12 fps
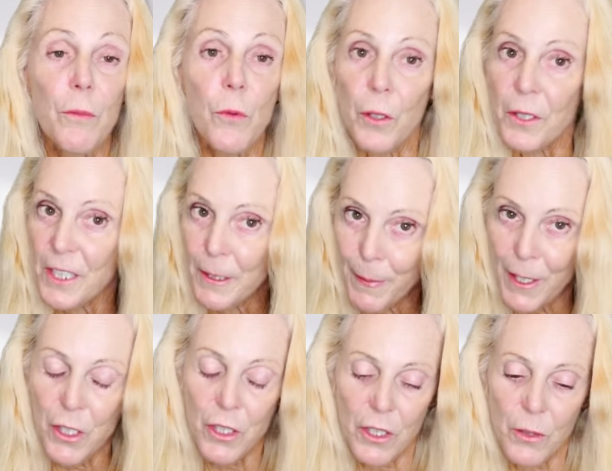more
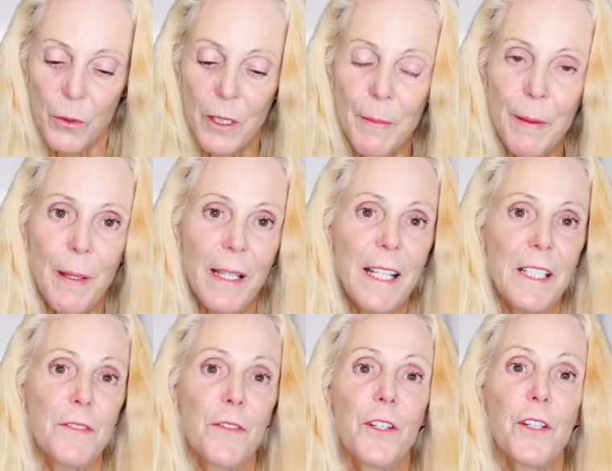spacious. What do you mean by
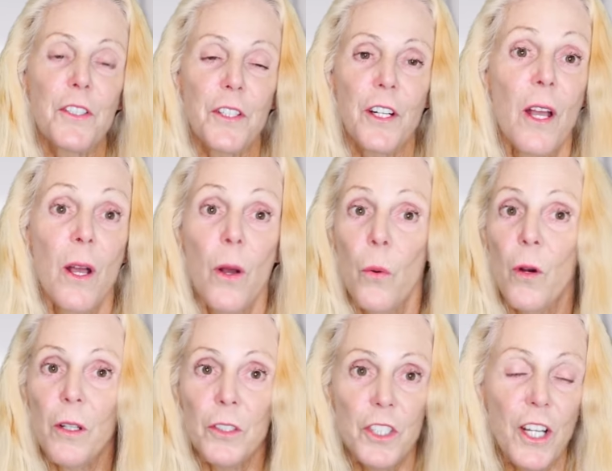less furniture?
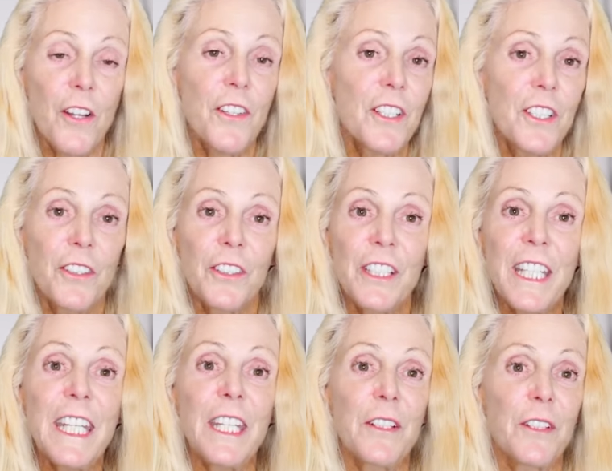Well, chairs that you don't
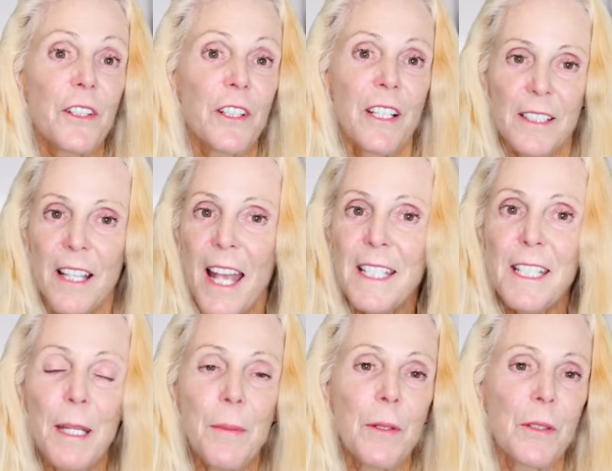need, or side
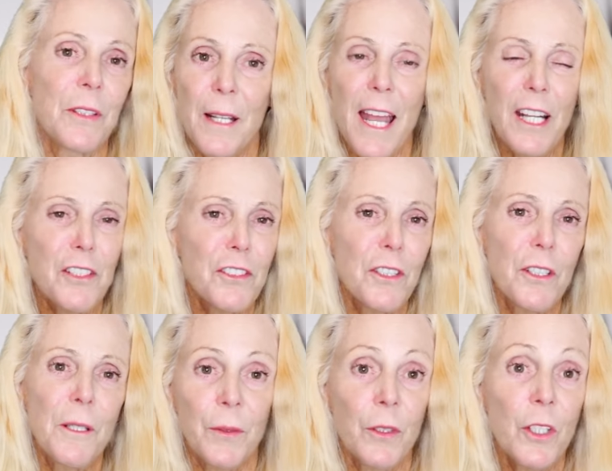table, or
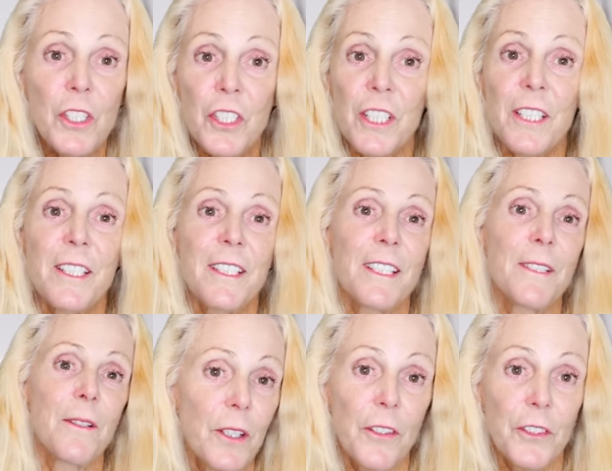extra cushions
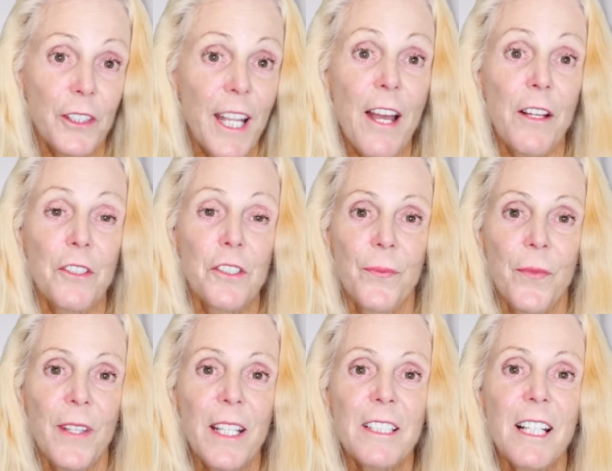on your couch.
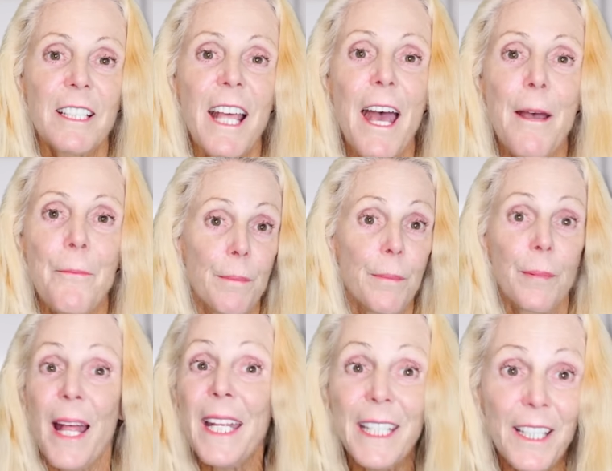Things like that.
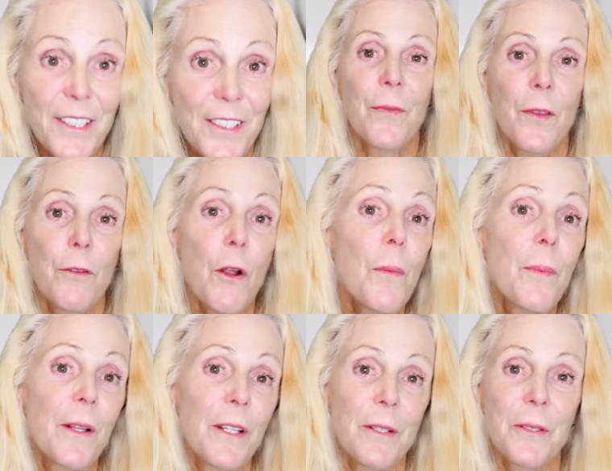Blankets, throw
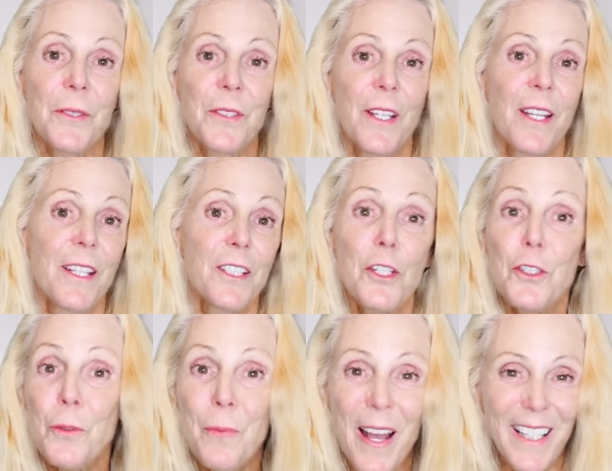pillows,
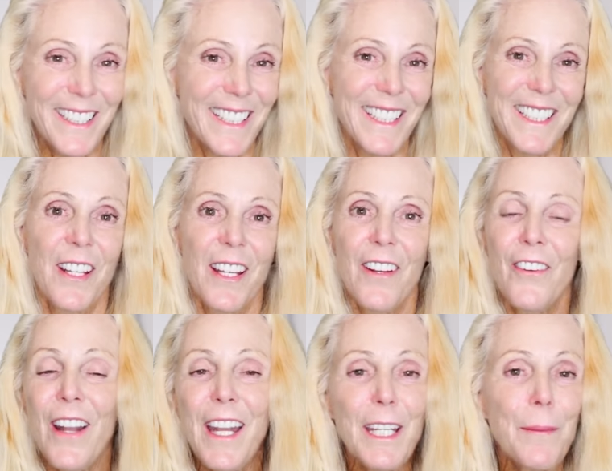tissue boxes,
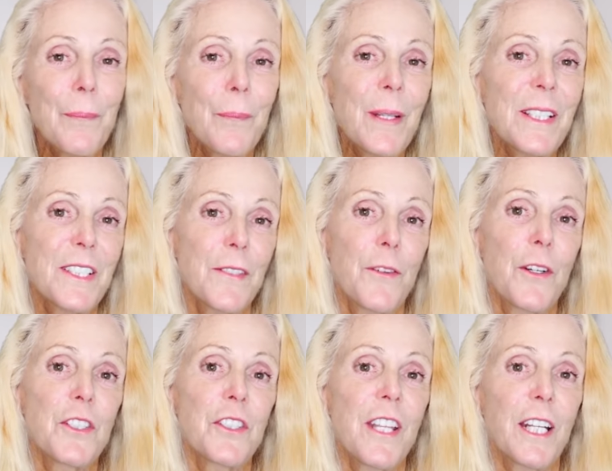or any pieces of
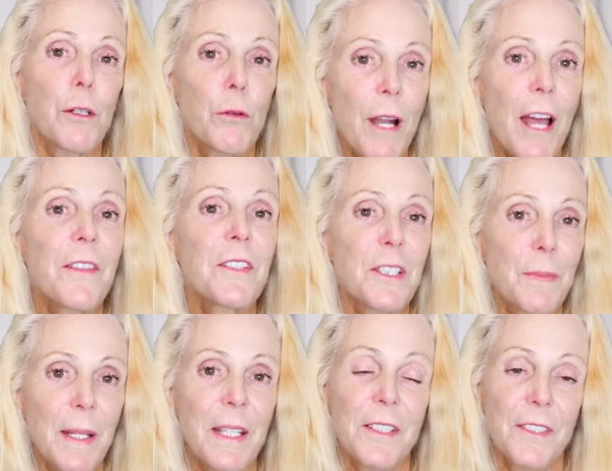furniture that crowd the
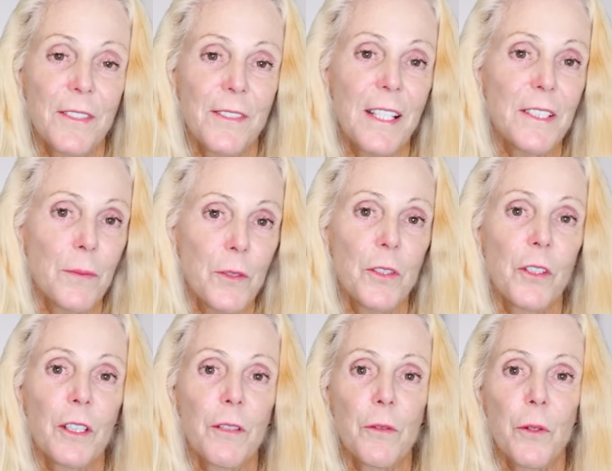space. That's what you're
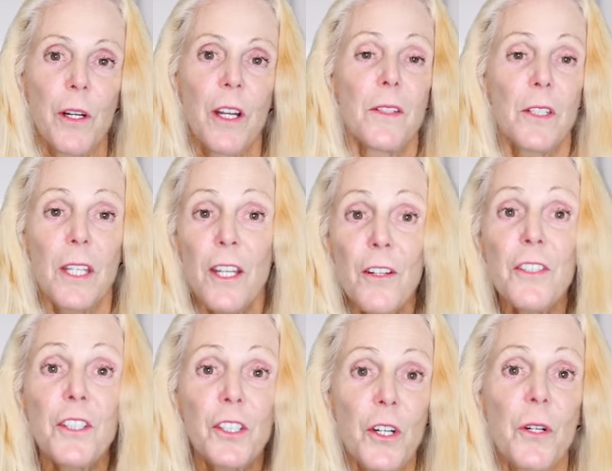looking for.
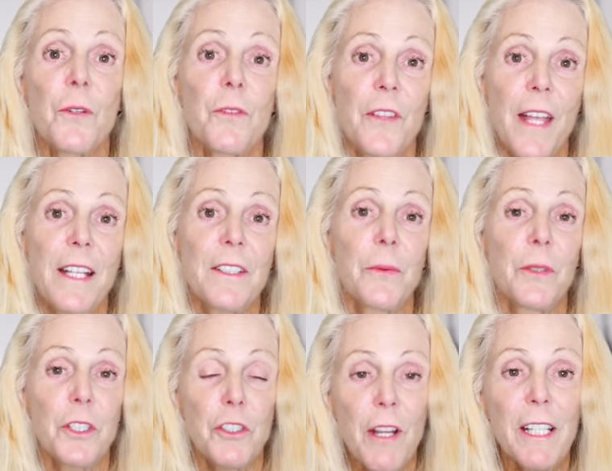Here's the goal for that. You
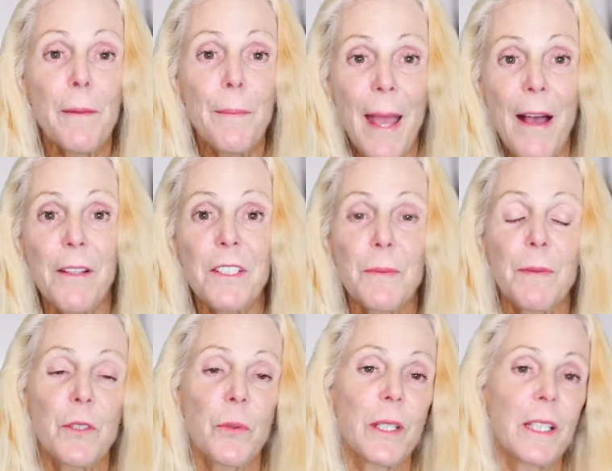want to strike a balance
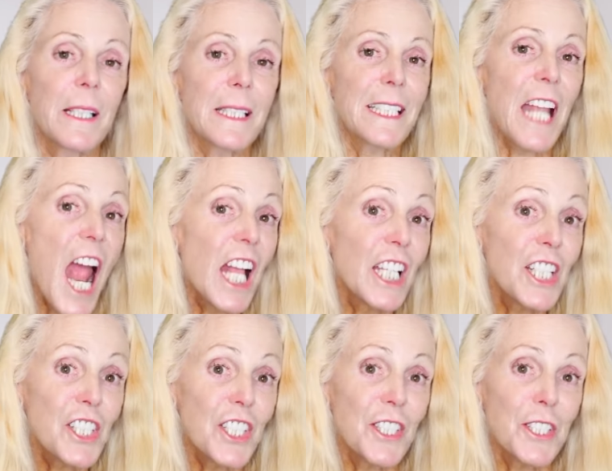between a
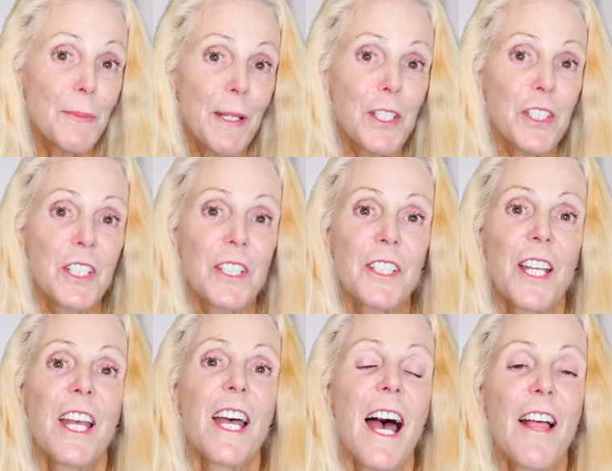stylish and spacious,
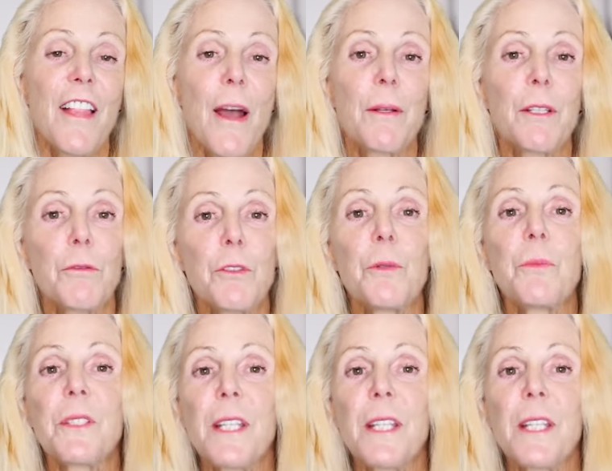allowing the room's